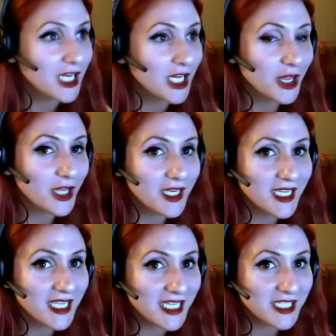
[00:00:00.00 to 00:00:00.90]
Then
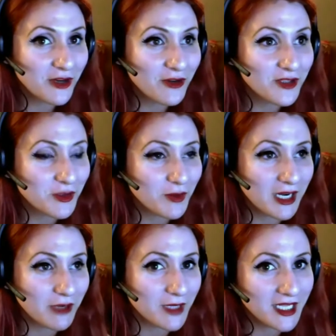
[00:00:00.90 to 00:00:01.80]
he turns around
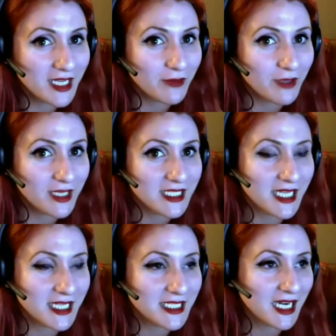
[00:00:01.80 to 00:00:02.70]
while the other one is
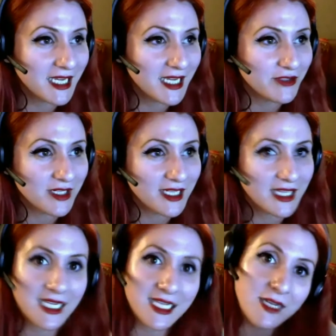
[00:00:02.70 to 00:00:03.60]
like dying or something like
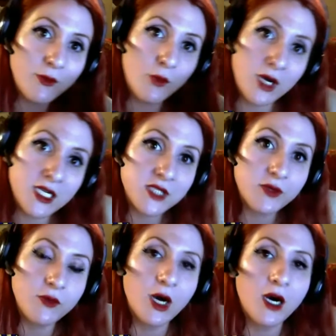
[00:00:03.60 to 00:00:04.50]
that, and then walks through the
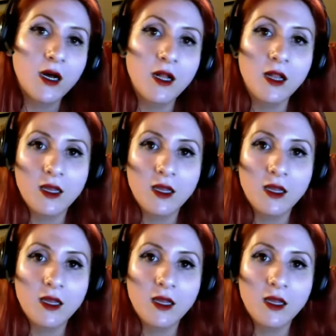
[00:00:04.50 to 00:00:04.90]
wall.